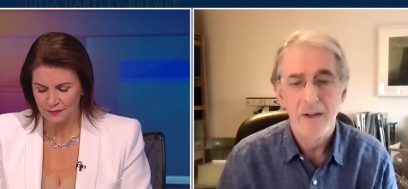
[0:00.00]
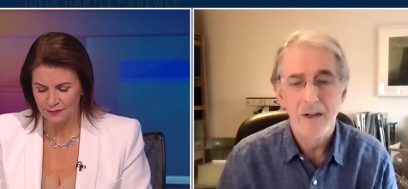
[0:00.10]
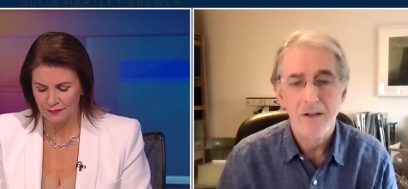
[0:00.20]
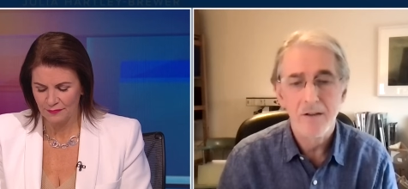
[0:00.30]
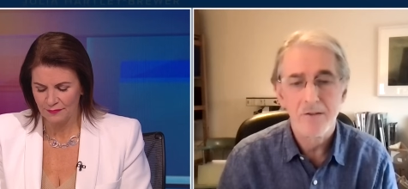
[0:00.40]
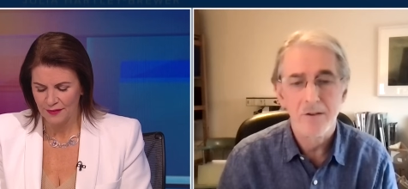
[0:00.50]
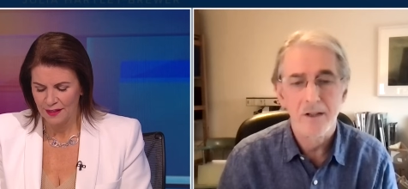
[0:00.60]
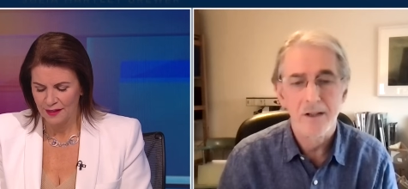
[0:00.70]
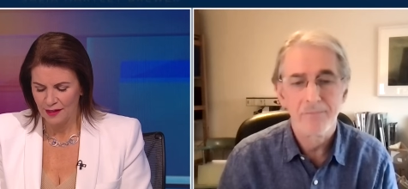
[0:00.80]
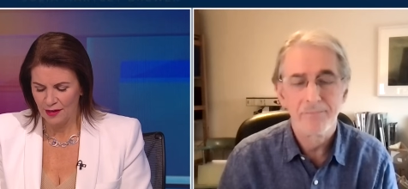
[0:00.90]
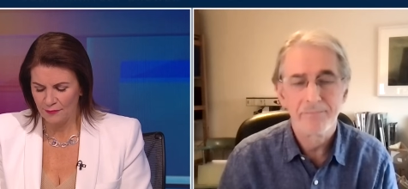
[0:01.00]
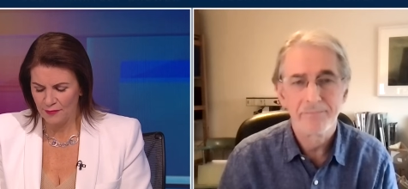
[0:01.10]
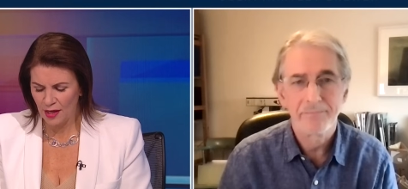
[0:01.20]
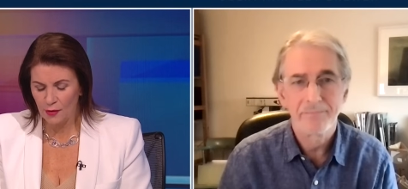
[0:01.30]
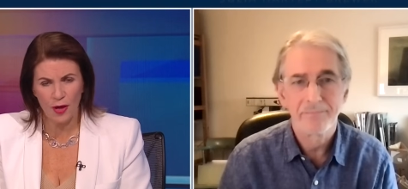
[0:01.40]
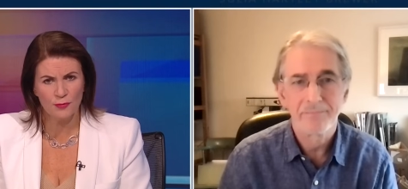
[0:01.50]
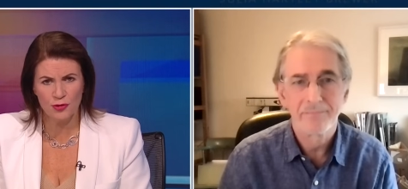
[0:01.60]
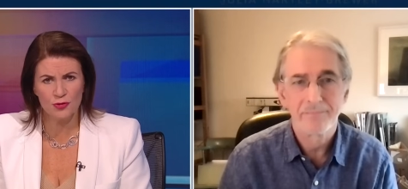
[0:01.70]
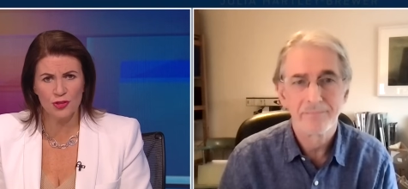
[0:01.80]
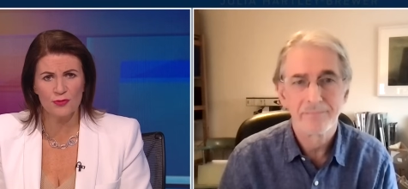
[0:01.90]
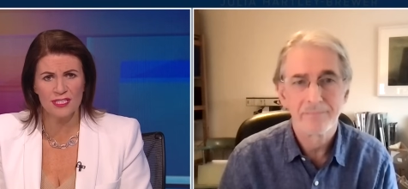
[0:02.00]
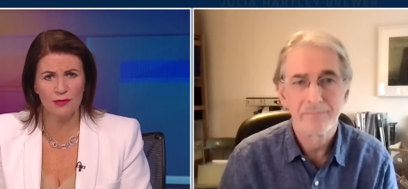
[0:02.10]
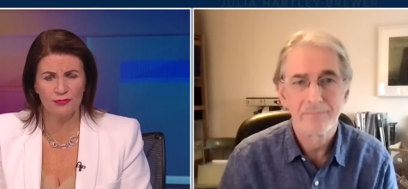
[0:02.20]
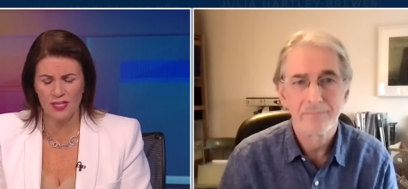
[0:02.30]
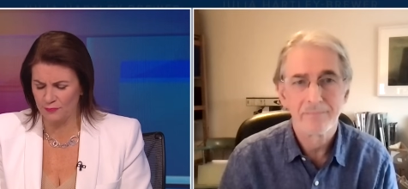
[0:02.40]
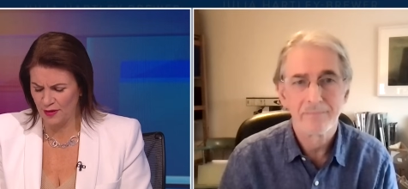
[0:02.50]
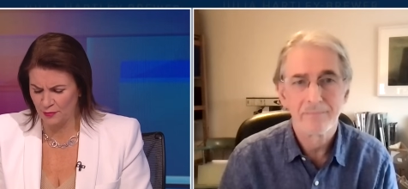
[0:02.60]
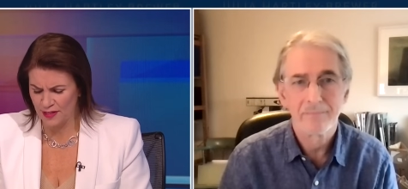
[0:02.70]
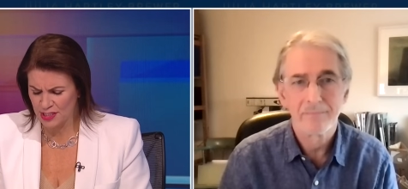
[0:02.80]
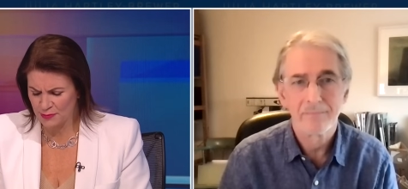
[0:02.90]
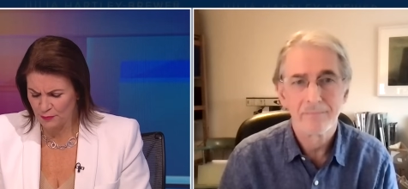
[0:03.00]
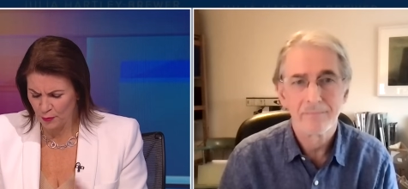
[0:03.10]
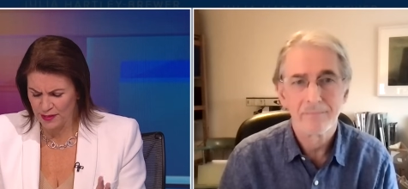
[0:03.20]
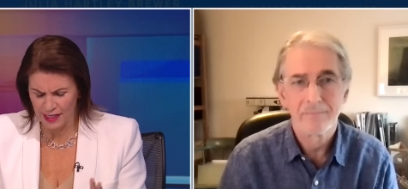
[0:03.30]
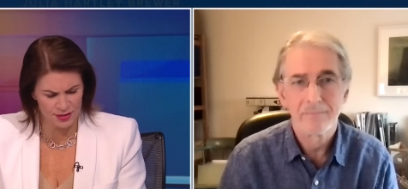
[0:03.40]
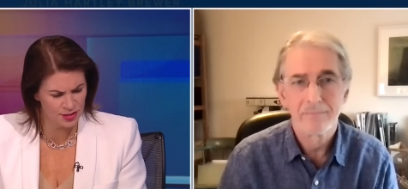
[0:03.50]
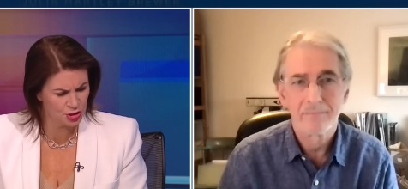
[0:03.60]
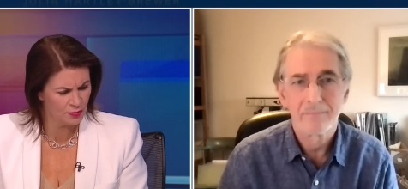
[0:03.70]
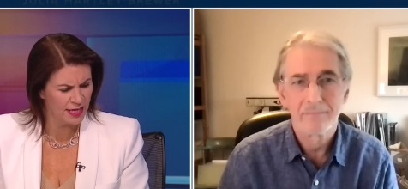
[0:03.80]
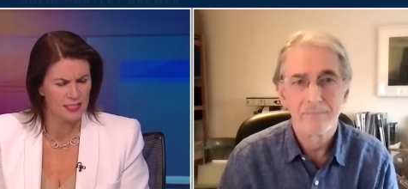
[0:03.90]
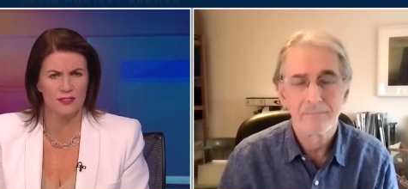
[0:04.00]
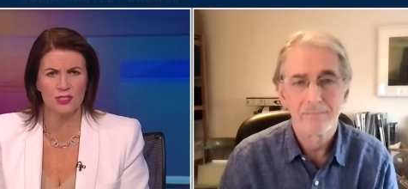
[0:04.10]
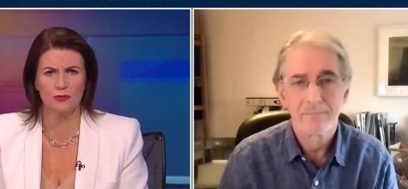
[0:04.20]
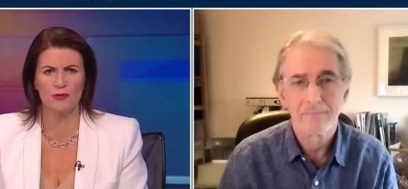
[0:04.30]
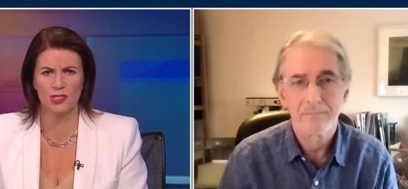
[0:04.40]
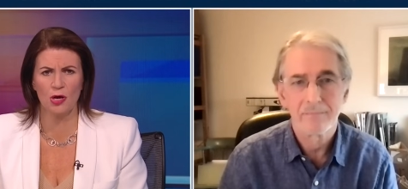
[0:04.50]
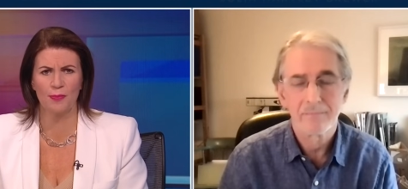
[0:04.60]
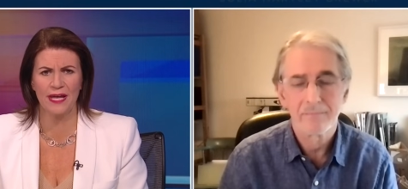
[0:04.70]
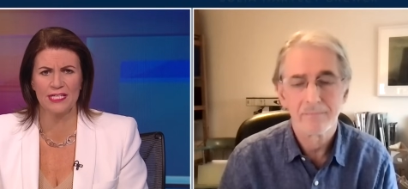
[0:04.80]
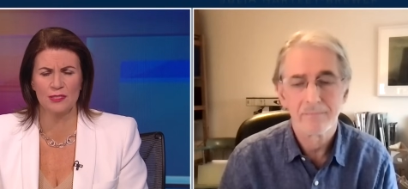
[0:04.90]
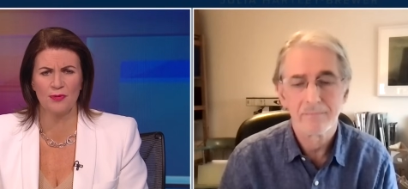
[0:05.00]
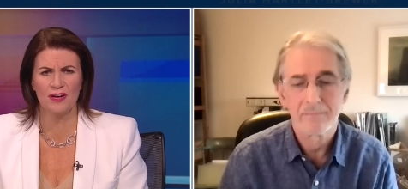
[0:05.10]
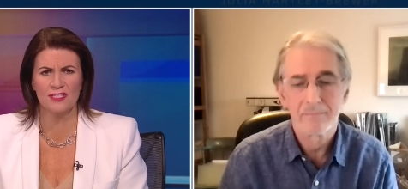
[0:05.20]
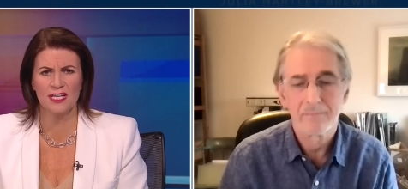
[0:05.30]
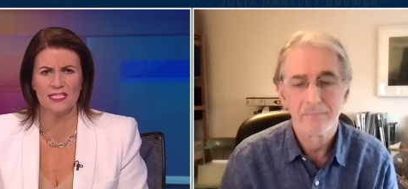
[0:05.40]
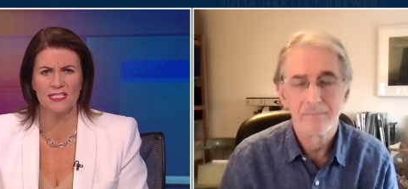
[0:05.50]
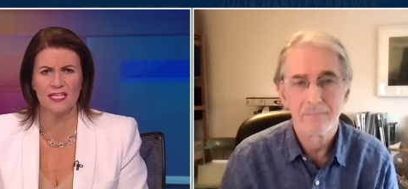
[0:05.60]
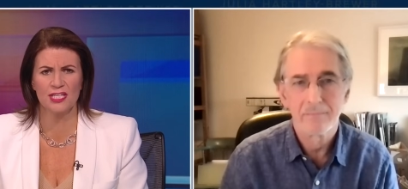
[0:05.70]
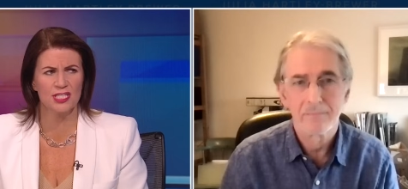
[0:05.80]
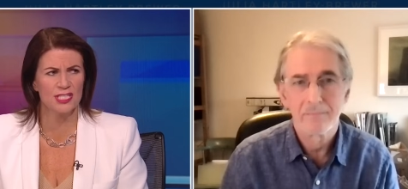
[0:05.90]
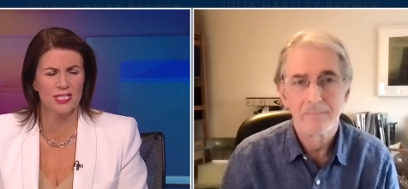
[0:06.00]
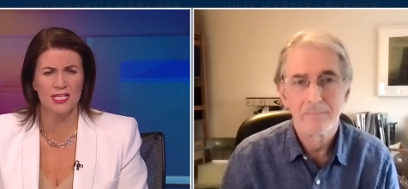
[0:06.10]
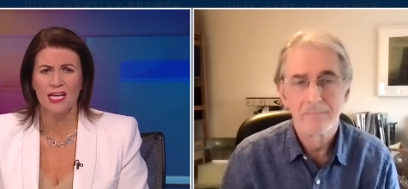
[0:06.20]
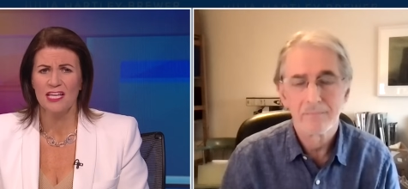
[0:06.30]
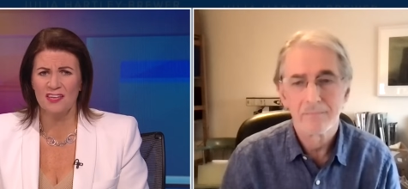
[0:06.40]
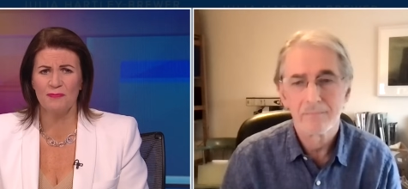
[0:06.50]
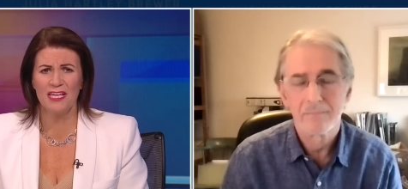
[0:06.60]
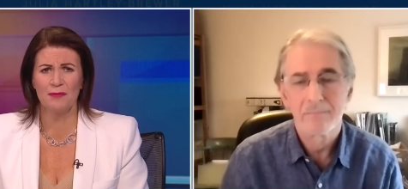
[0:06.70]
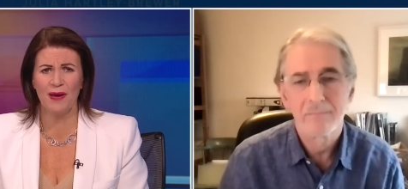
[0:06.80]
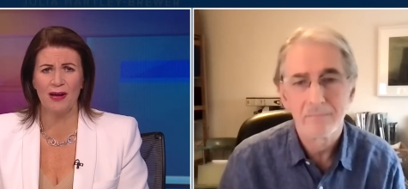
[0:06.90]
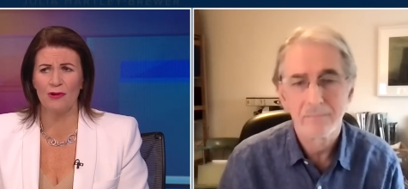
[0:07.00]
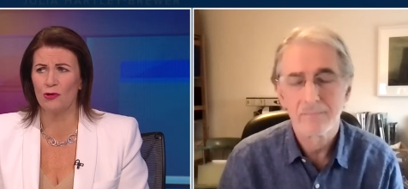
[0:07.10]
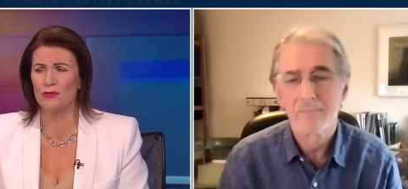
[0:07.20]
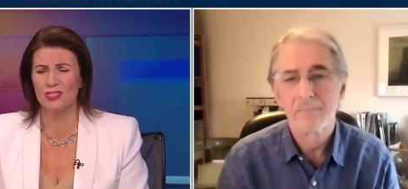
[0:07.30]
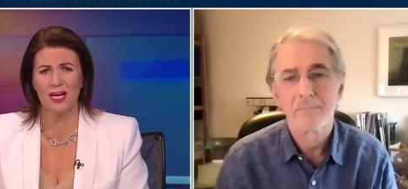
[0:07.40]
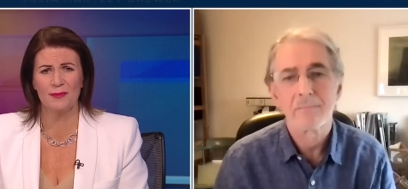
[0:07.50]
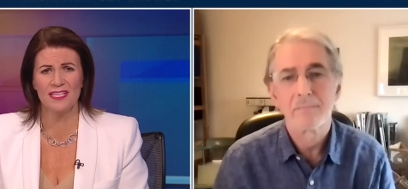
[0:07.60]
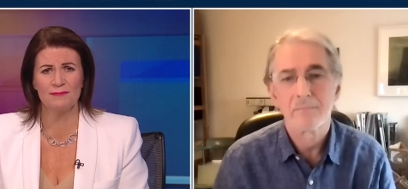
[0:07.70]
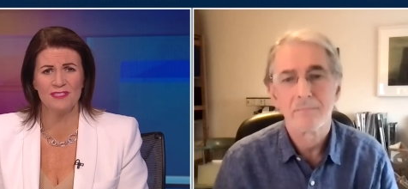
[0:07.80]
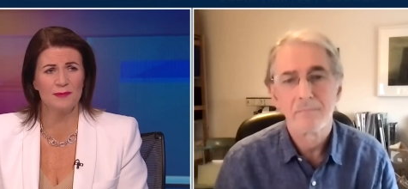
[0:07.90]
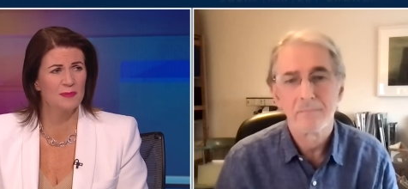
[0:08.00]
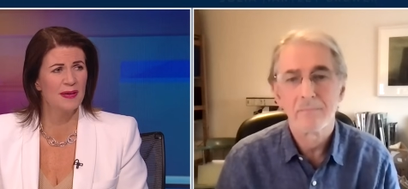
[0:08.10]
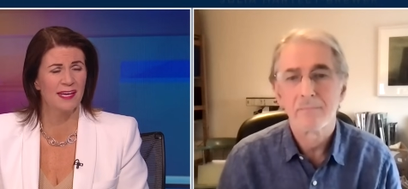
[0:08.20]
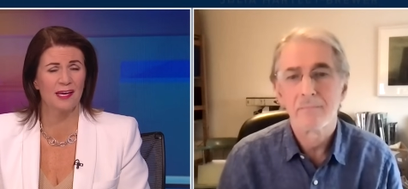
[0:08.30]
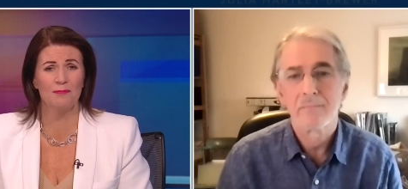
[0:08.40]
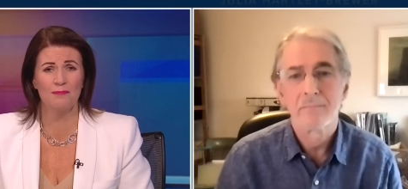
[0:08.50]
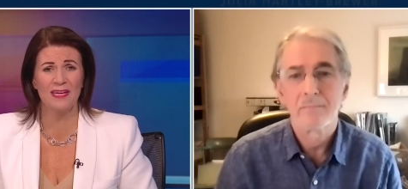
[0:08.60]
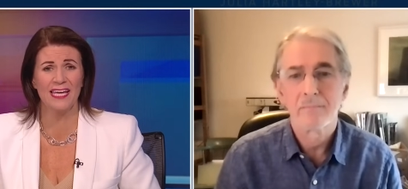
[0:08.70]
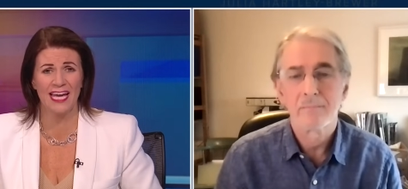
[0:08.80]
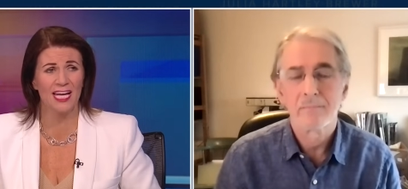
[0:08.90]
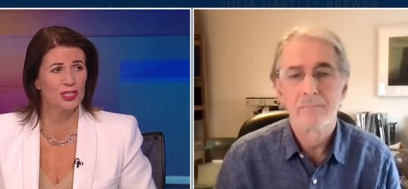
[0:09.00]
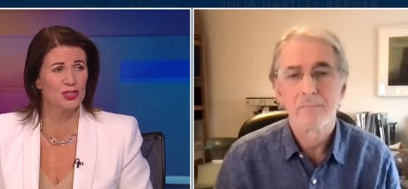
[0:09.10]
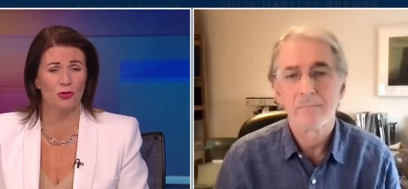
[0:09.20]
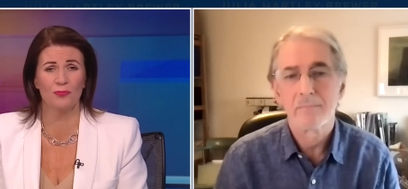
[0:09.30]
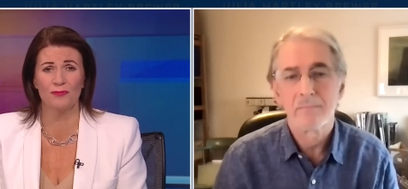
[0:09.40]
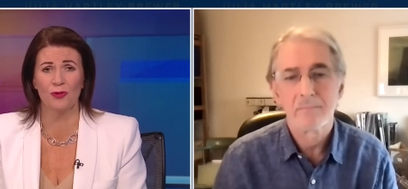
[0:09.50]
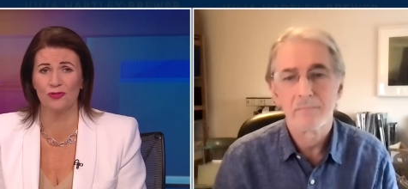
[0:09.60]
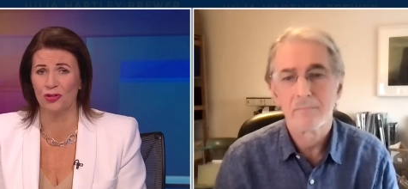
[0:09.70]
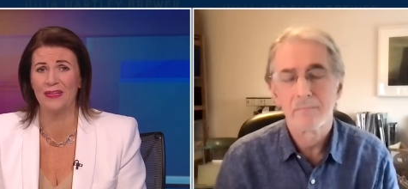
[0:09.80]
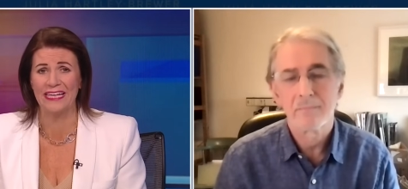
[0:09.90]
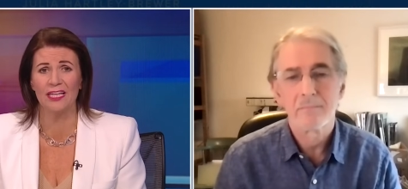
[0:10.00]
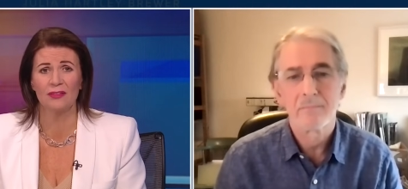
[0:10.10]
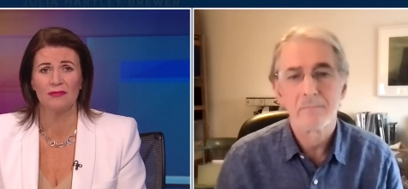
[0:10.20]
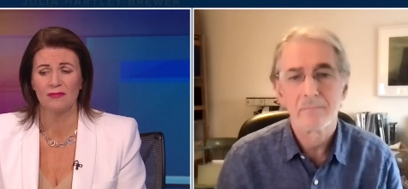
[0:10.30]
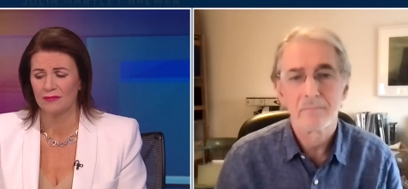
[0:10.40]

Speaker 1: Thank you, Julia.
Speaker 2: Um, oh, oh, do, you, do, you still think, by the way, just before we get into the strikes, that the Tories are planning to privatise the NHS? Because they've been in power a long time and they seem to be making a big hash job of not doing it.